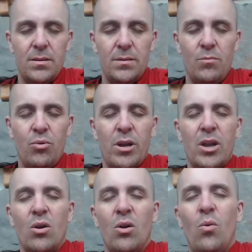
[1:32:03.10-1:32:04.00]
Bring
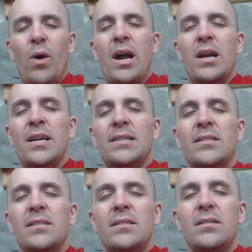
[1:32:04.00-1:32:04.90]
your
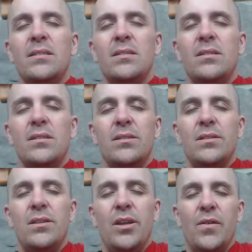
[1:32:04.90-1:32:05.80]
awareness
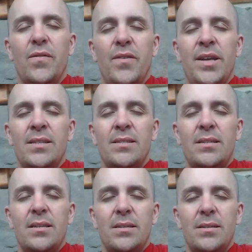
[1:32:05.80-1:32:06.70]
to your feet.